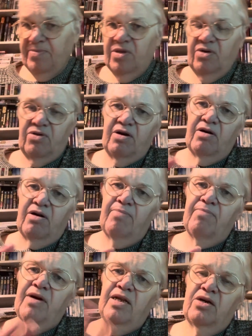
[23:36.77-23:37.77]
Now, there are
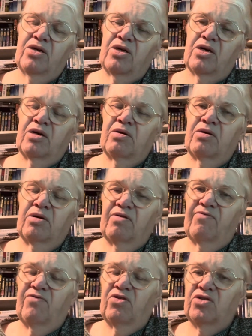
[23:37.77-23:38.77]
many other uh,
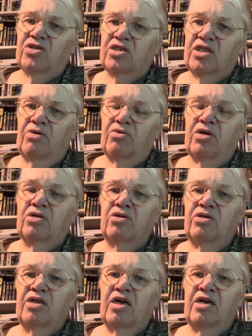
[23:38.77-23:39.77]
verses that we
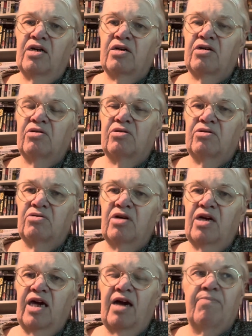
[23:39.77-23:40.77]
could, uh, could do
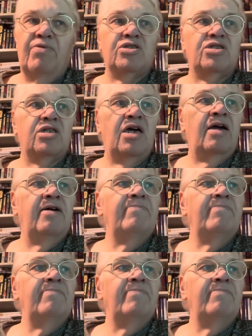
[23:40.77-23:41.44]
here, but uh,